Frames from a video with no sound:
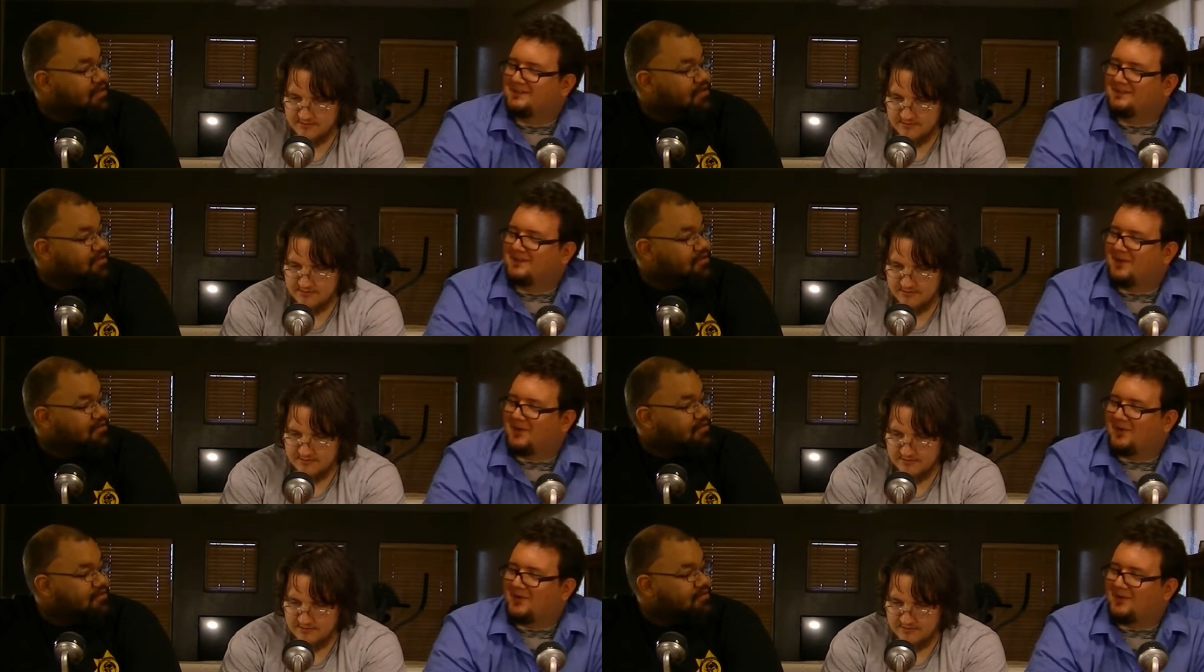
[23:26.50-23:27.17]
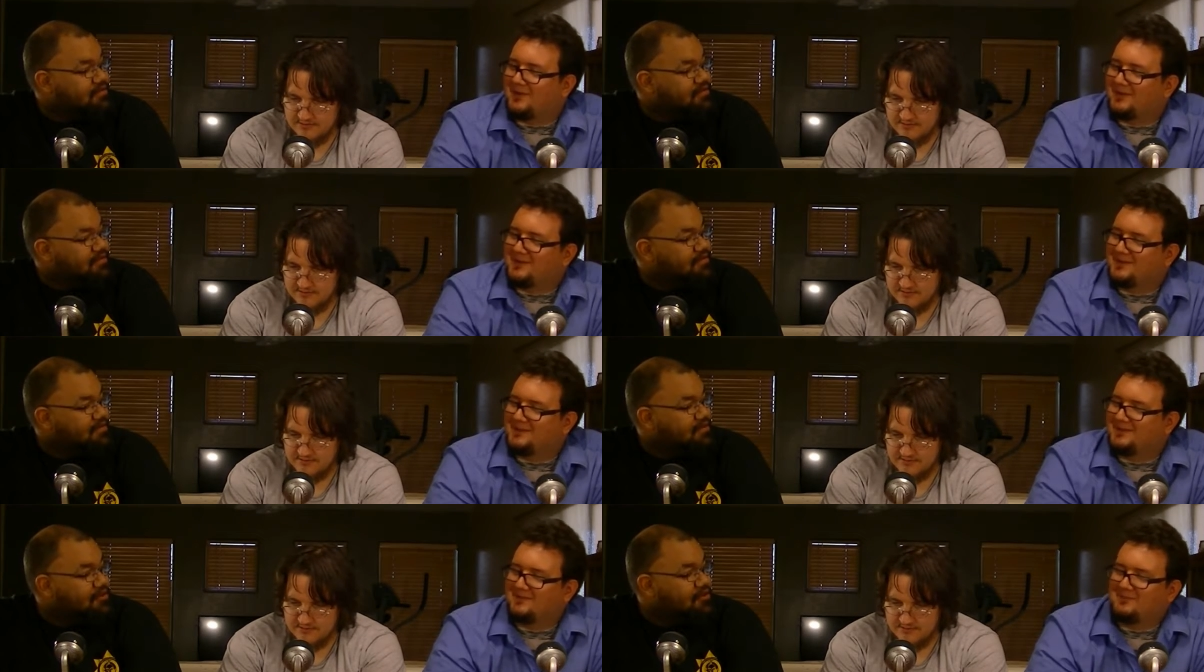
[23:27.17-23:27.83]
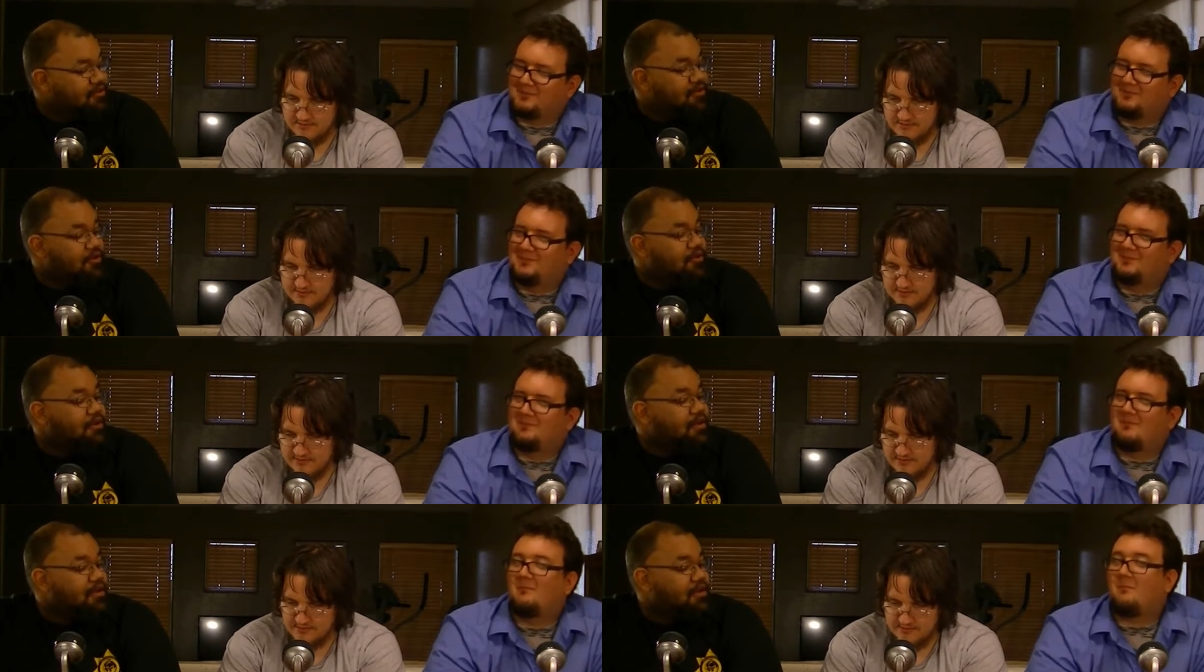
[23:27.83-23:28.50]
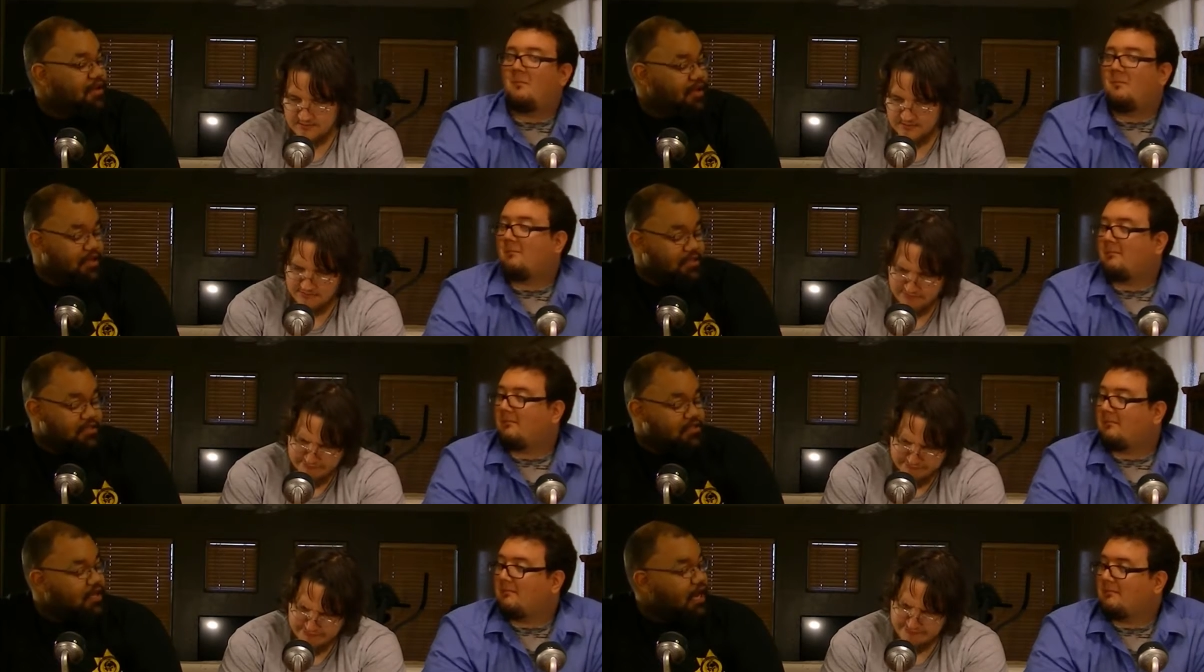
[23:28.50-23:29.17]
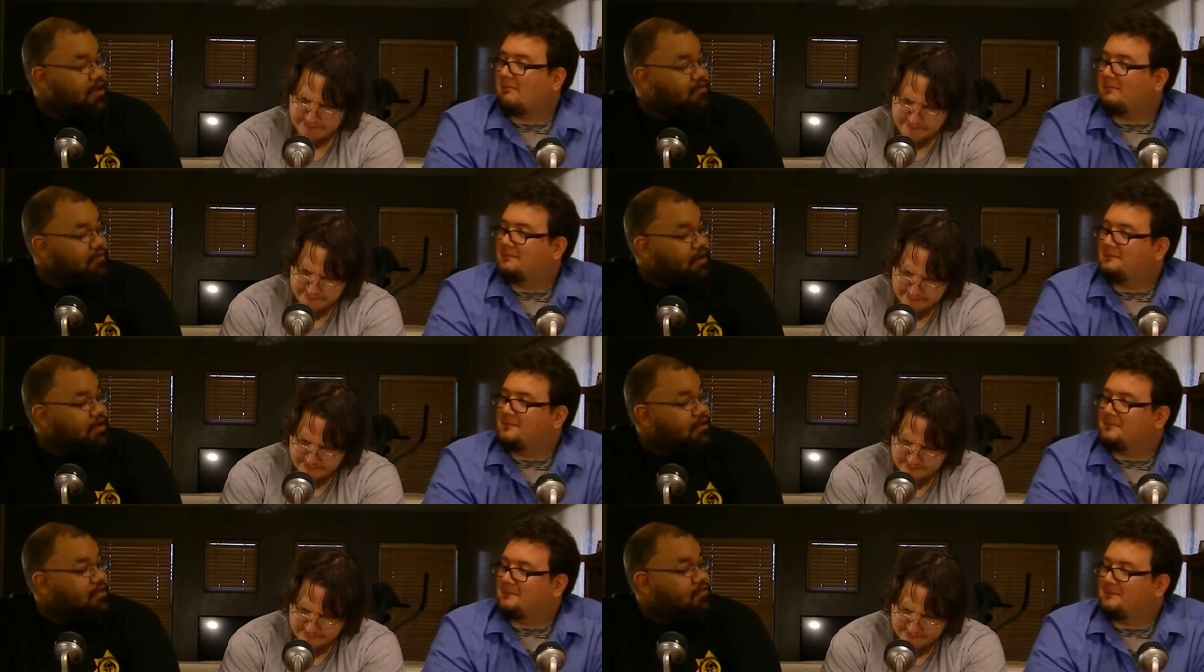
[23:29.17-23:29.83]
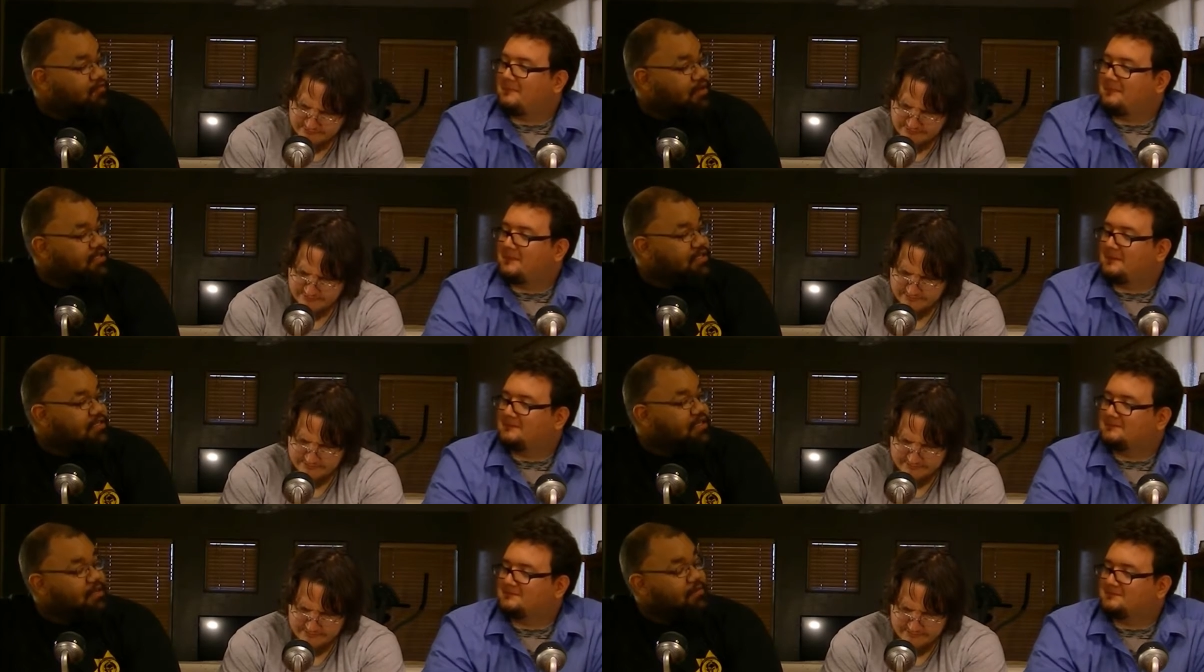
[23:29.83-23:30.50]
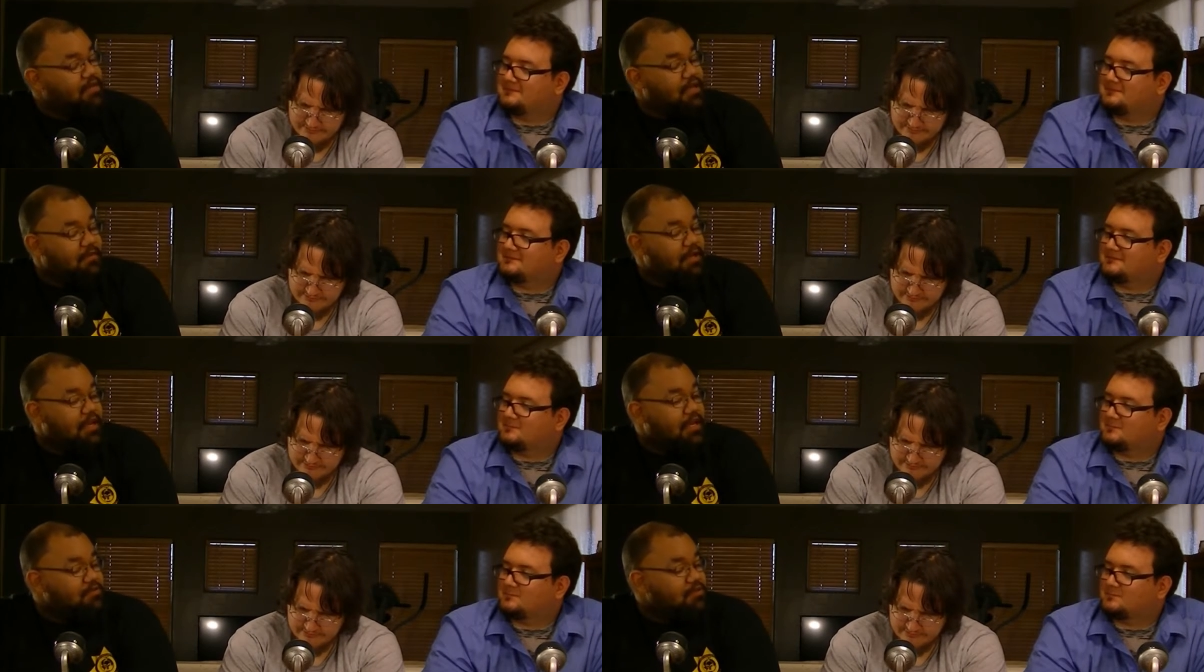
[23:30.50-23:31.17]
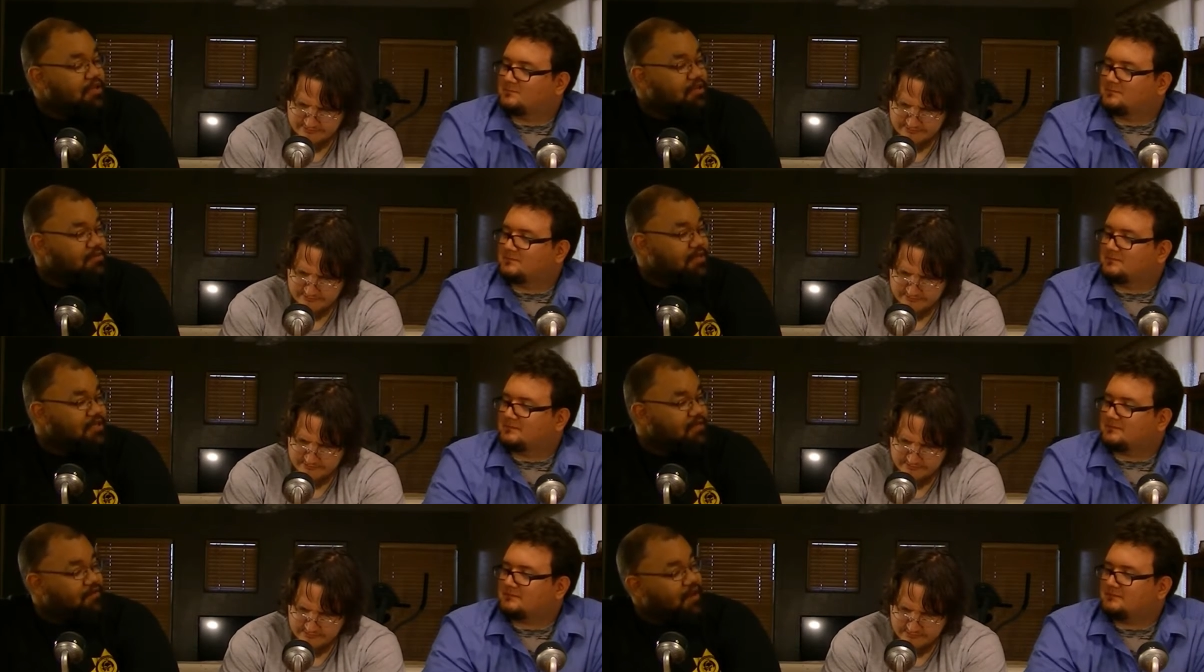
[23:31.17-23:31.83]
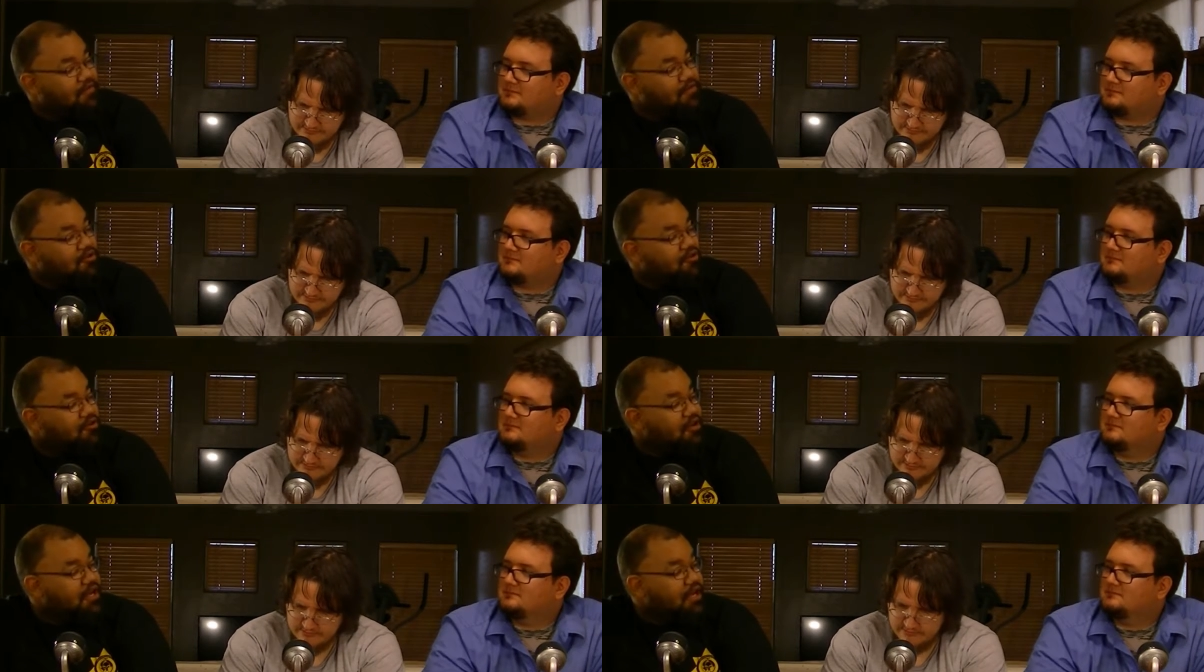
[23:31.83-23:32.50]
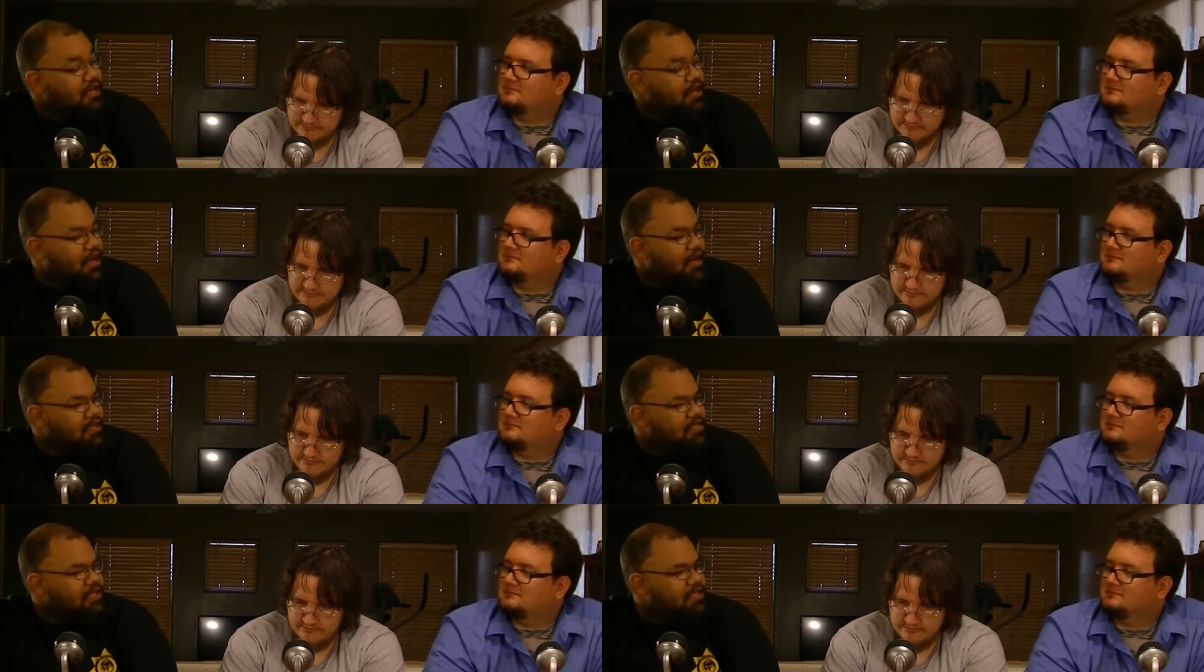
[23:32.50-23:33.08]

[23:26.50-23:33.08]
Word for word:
Speaker 1: Sorry. No. It's kind of right. The reason it's a limited time engagement is because, if you haven't heard, it's